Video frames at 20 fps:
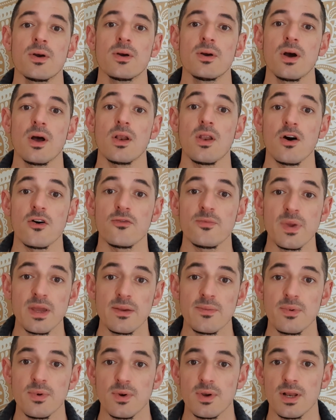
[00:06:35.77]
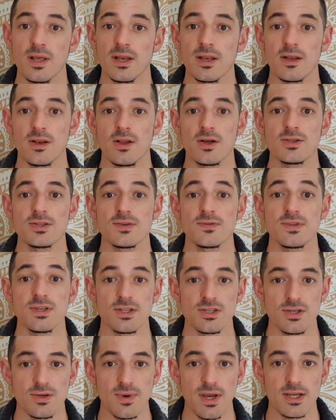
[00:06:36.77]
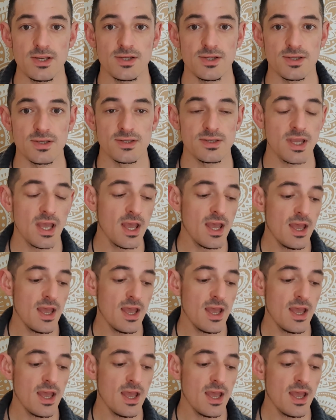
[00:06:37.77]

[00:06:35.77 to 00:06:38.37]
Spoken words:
a lot of people in a lot of situations.